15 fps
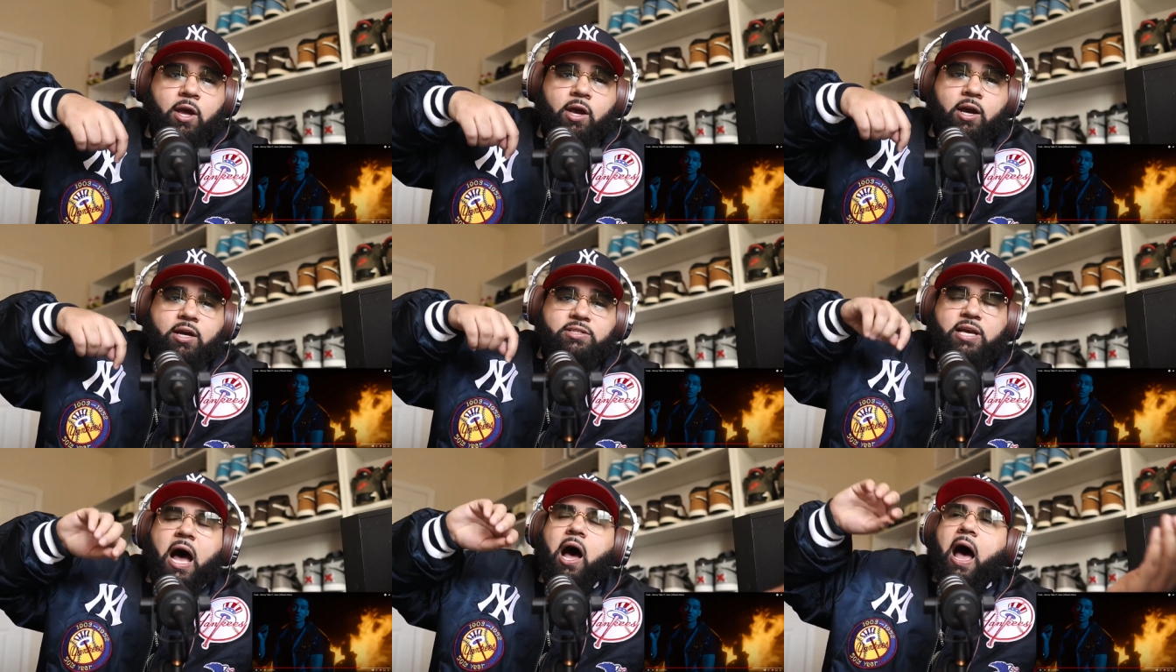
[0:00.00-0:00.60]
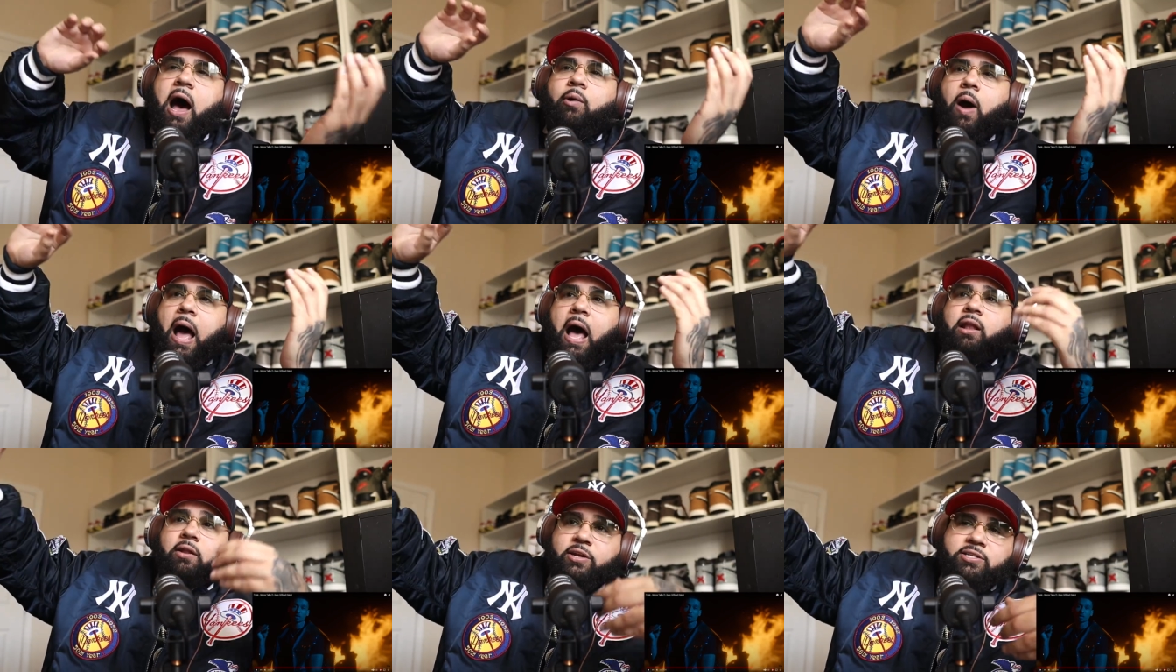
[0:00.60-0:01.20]
Cause I I,
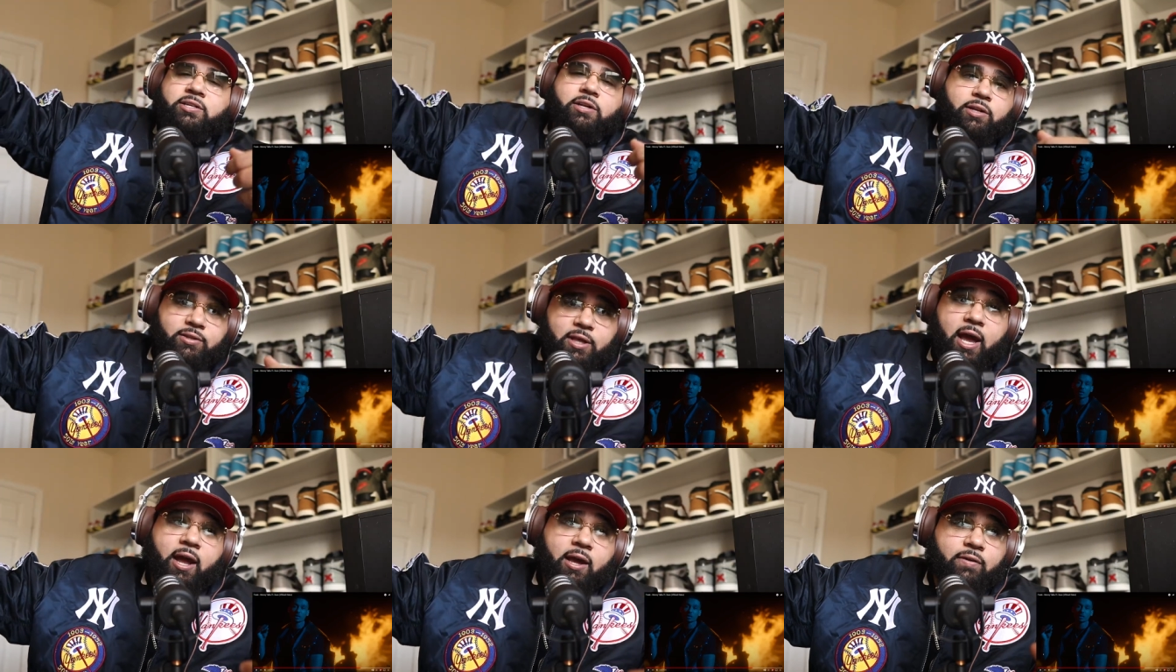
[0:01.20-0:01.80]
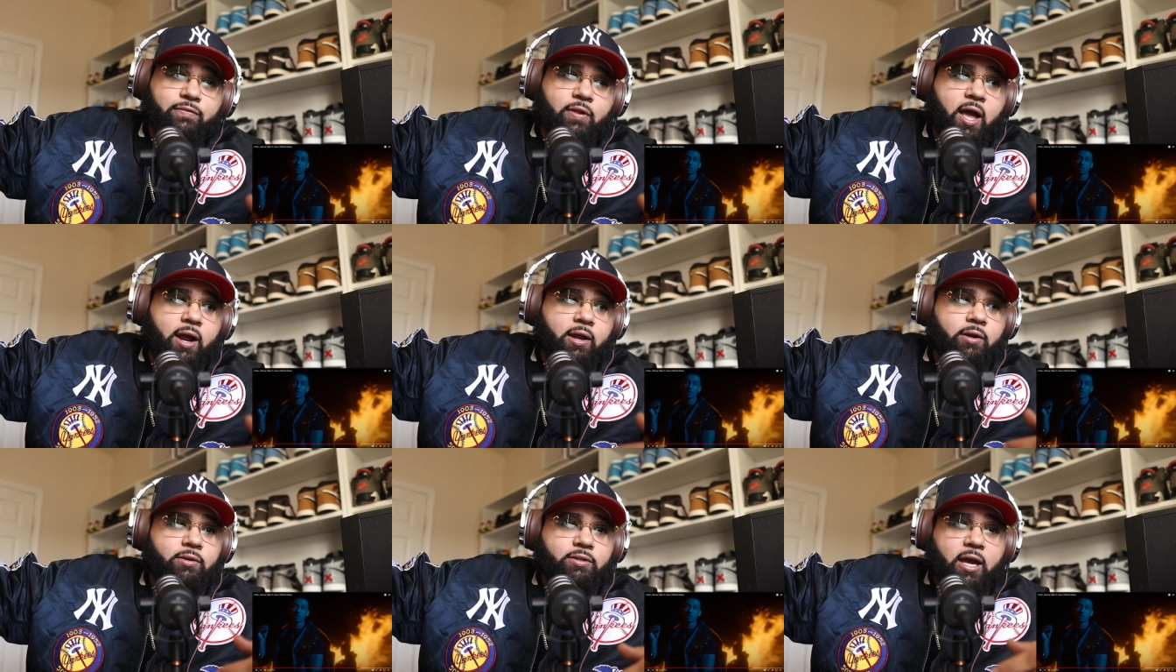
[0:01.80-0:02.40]
I listen to Dave. Like
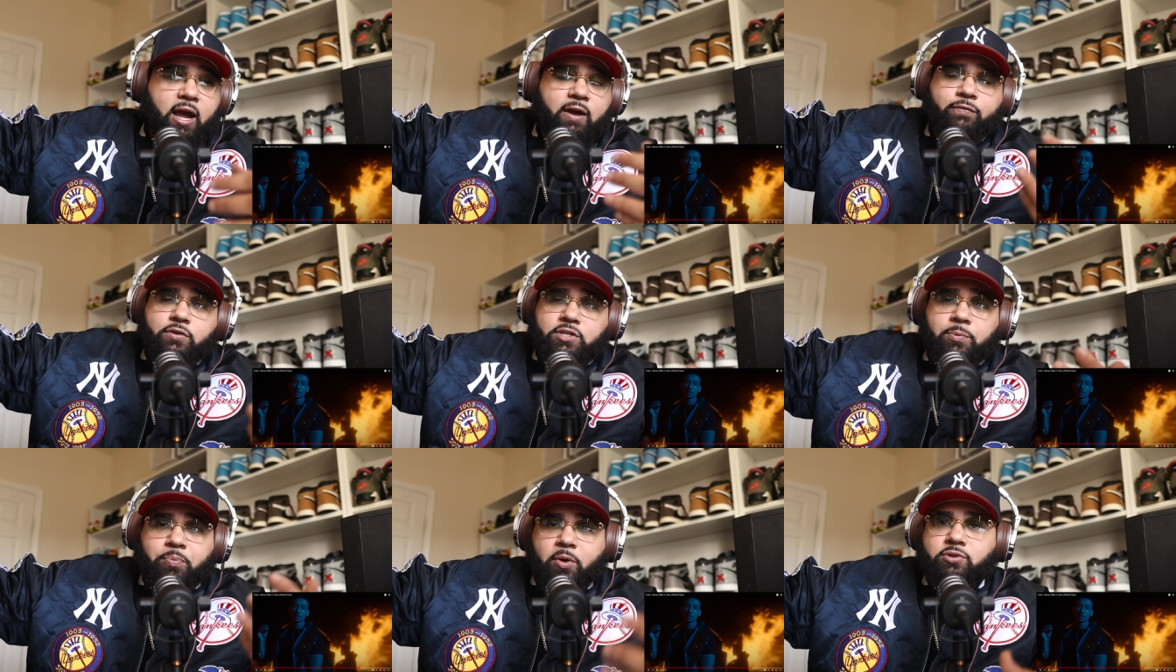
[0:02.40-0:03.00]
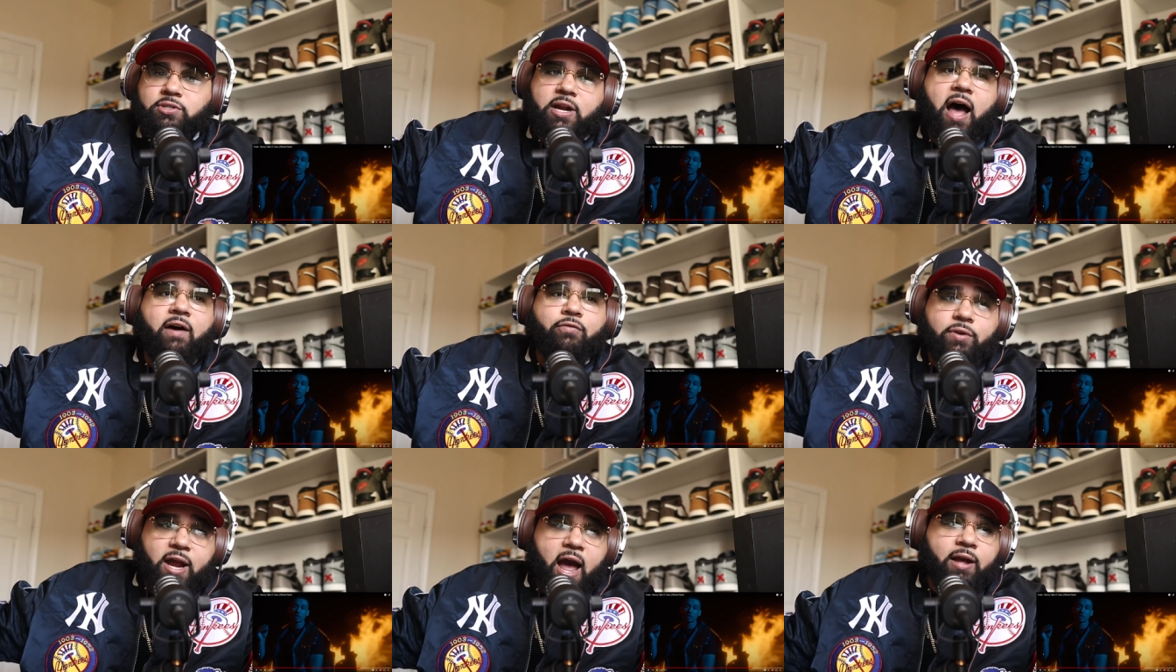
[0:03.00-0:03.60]
Dave was a person I've
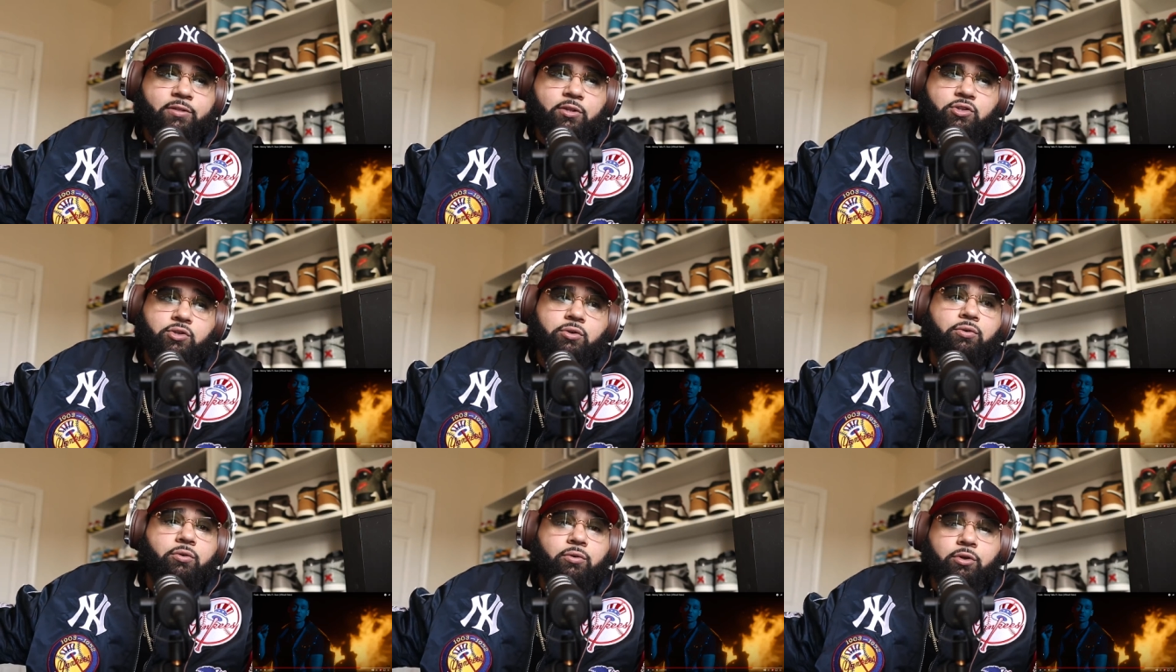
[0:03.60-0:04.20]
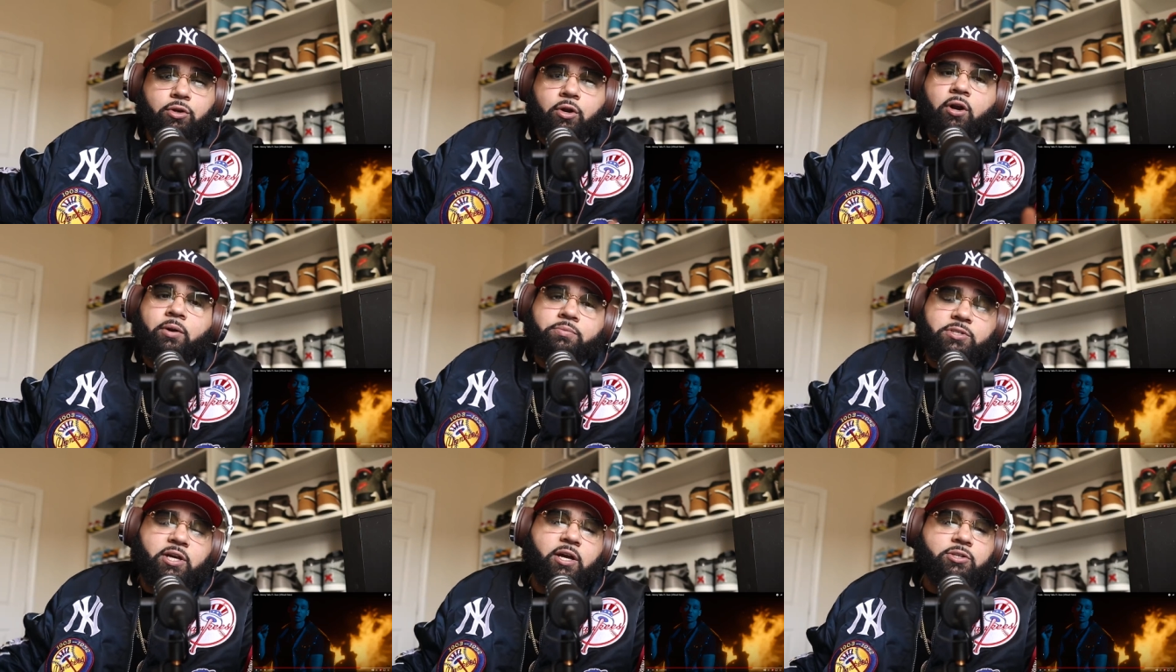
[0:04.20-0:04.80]
reacted to. You know what I'm
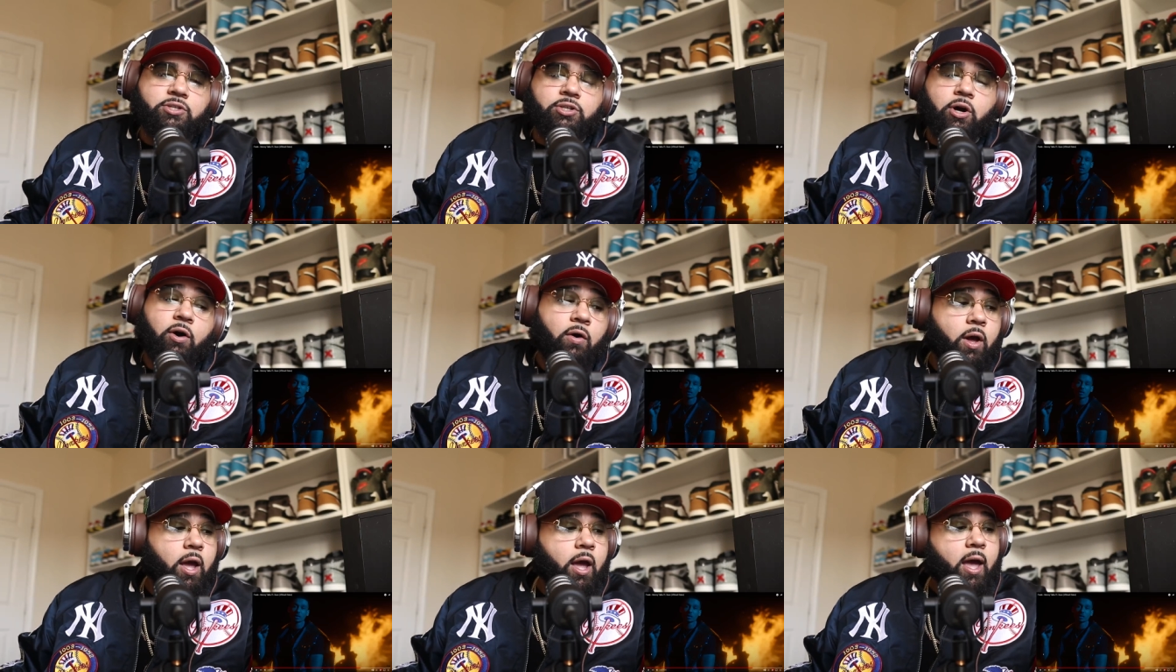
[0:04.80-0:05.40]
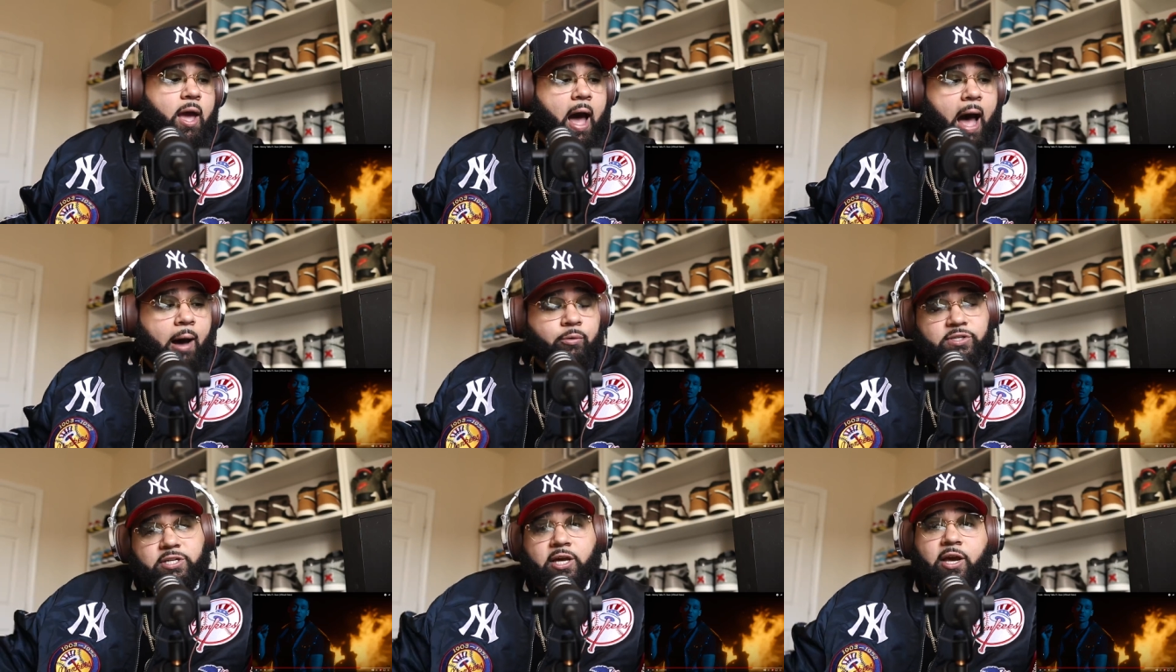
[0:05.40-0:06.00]
saying? So I
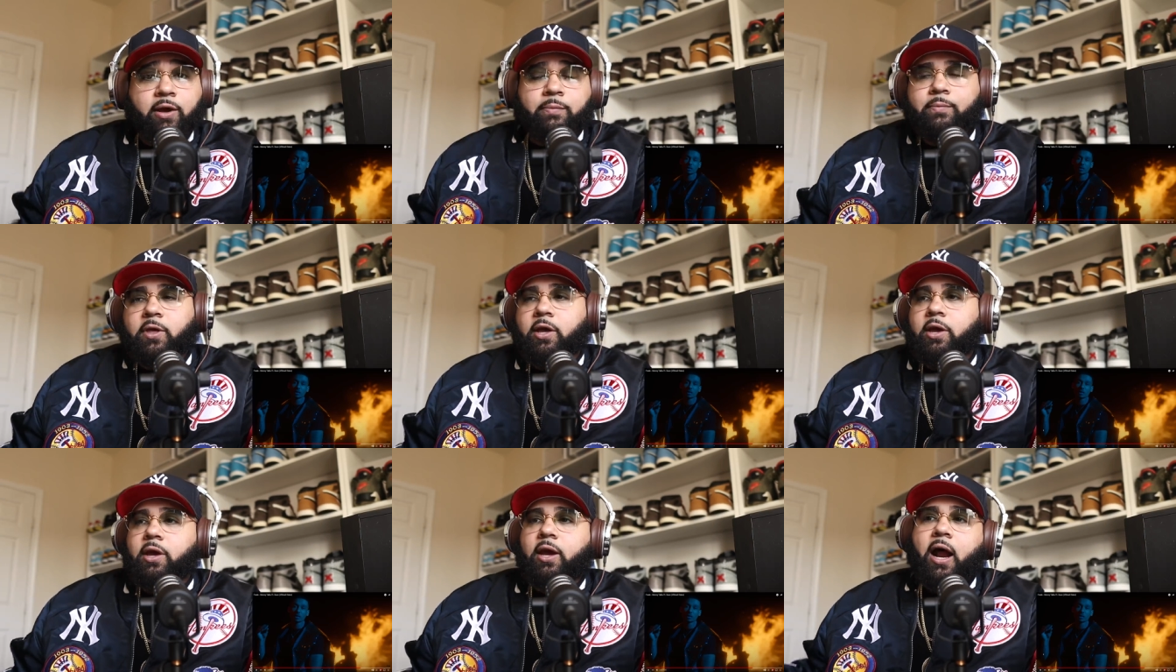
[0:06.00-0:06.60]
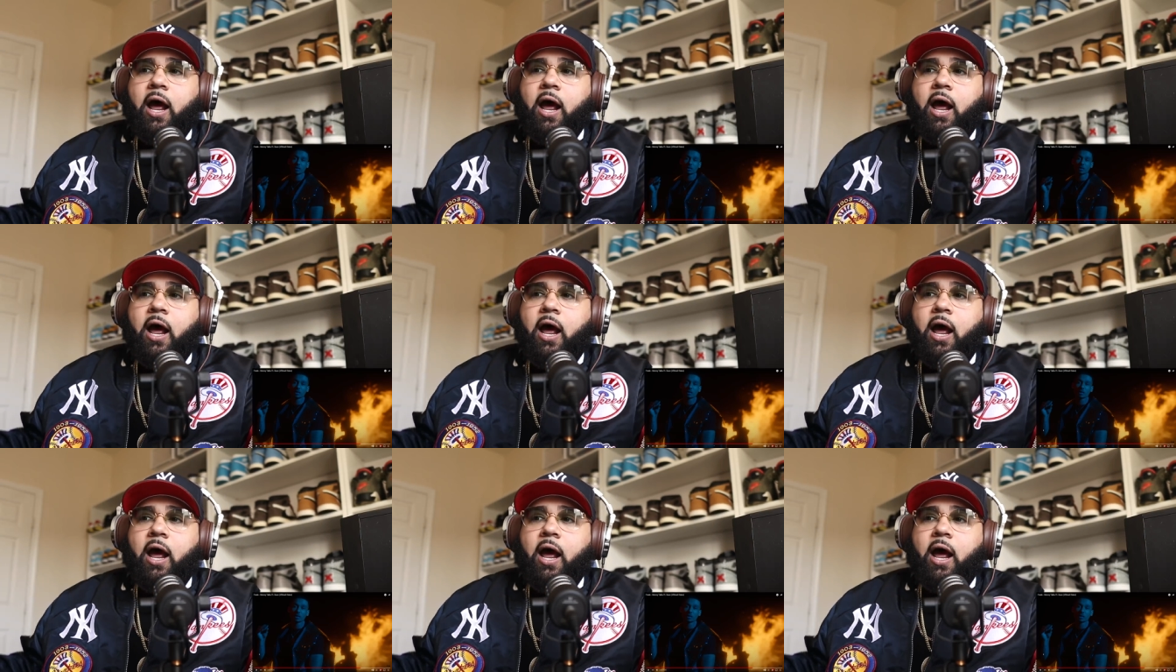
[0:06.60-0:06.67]
was hip. And I